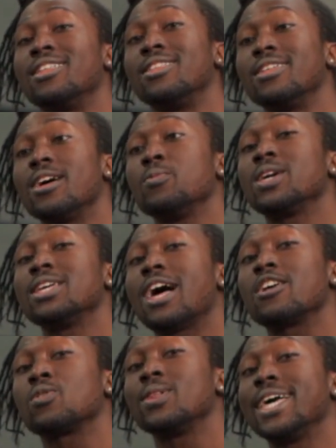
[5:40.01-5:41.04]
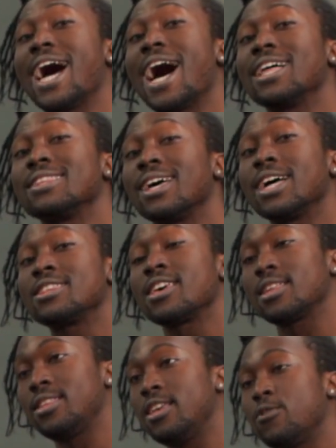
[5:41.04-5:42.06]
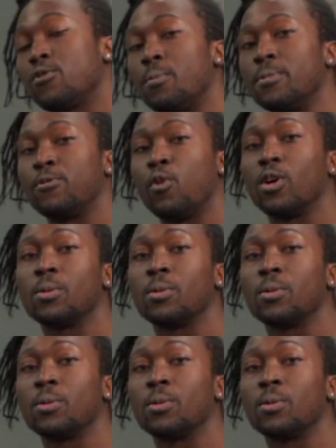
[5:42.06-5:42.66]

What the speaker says: Then we can actually add that technique from before,